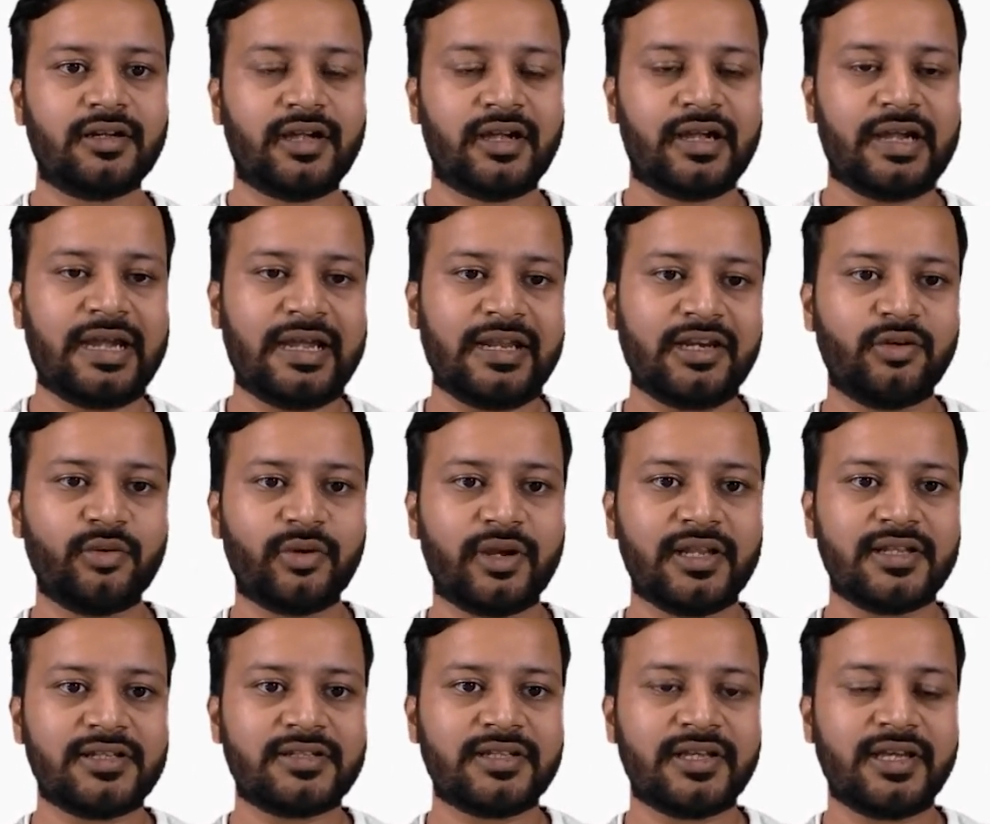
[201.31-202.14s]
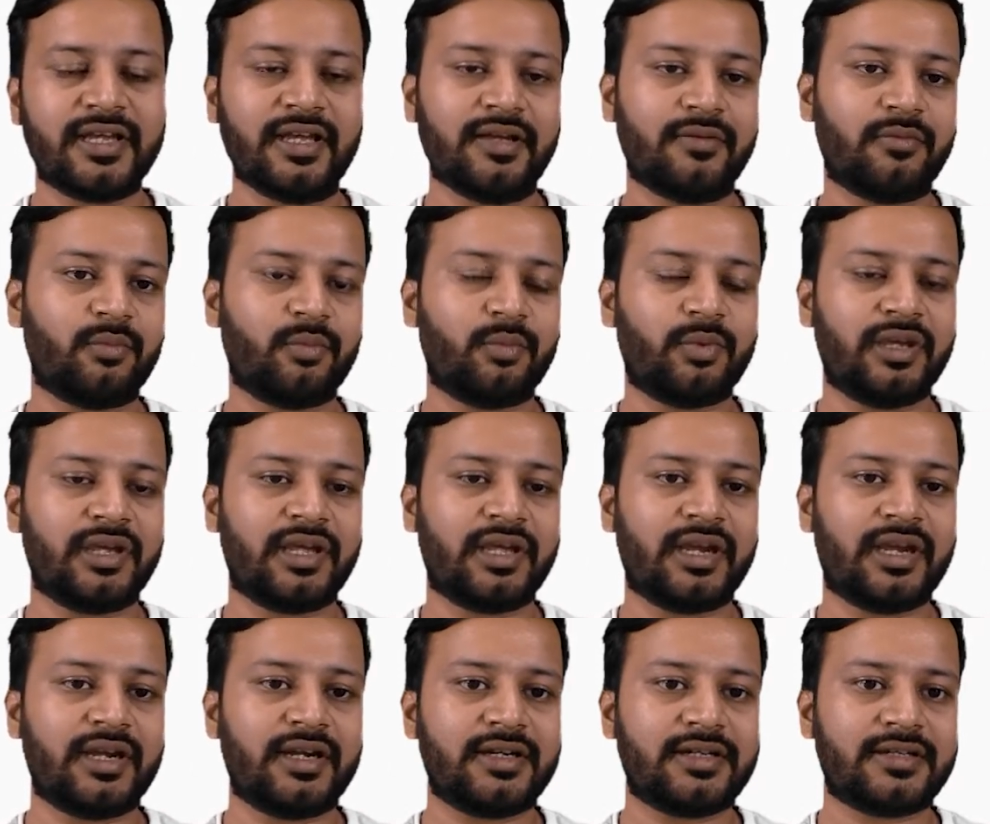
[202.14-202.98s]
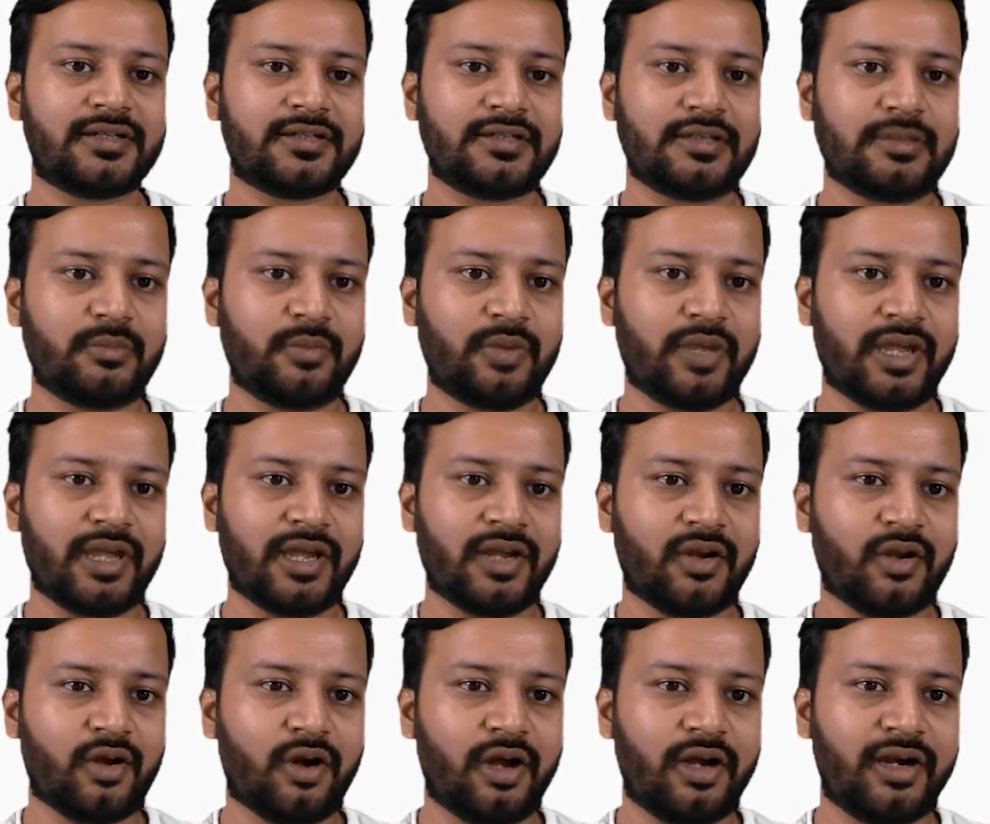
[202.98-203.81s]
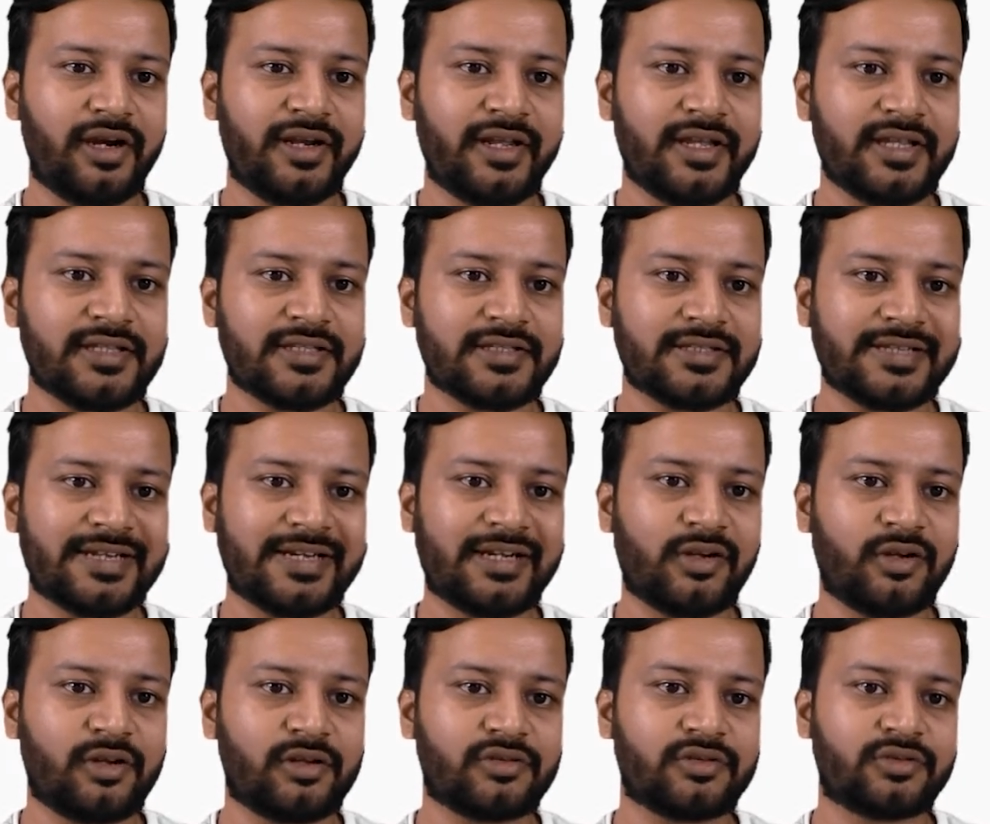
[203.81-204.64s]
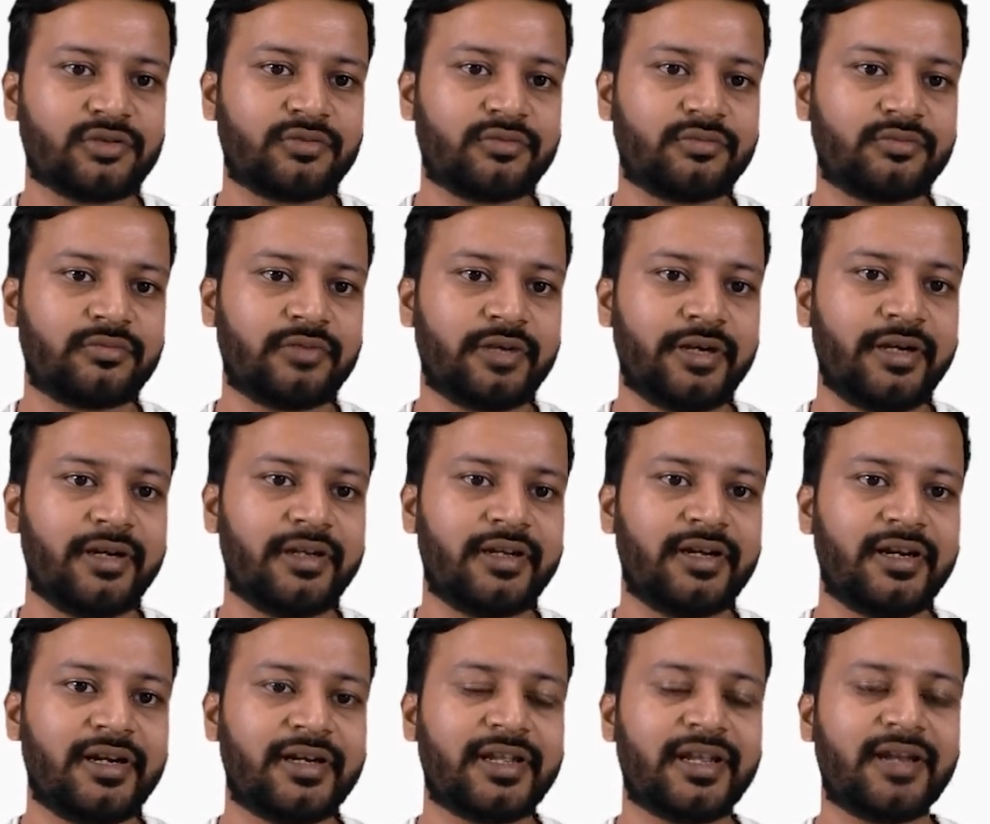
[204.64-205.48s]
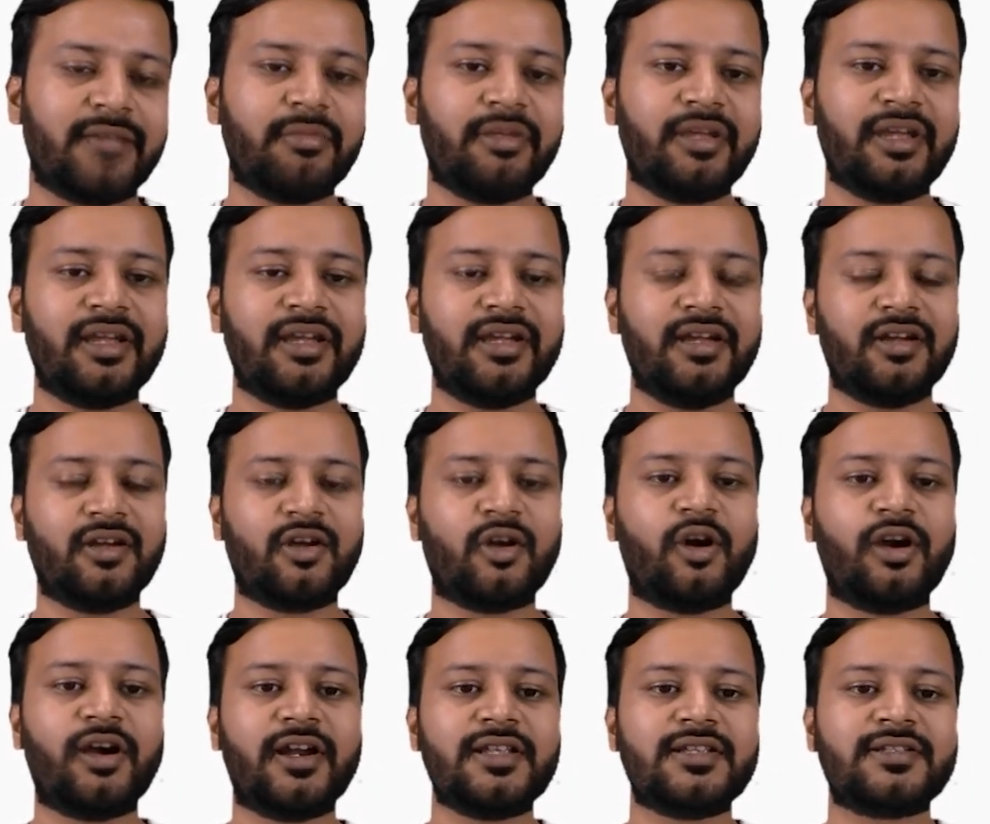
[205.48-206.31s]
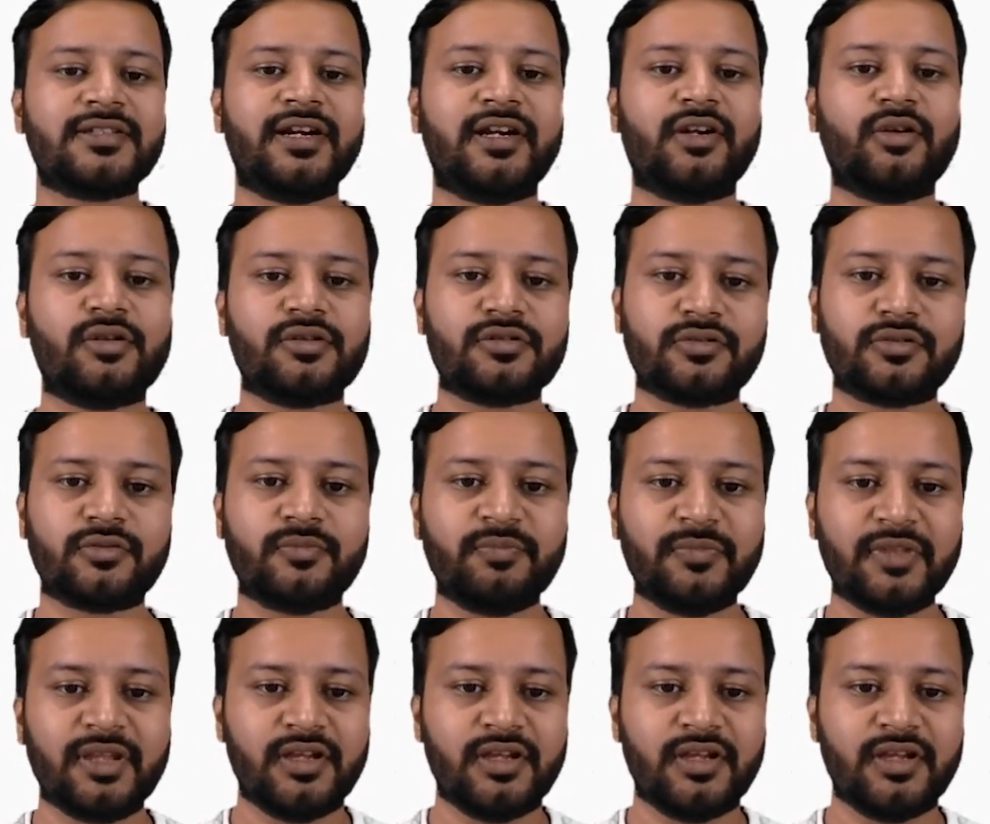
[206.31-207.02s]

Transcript: And you can say we can call it as set also, right? It can be called as set also.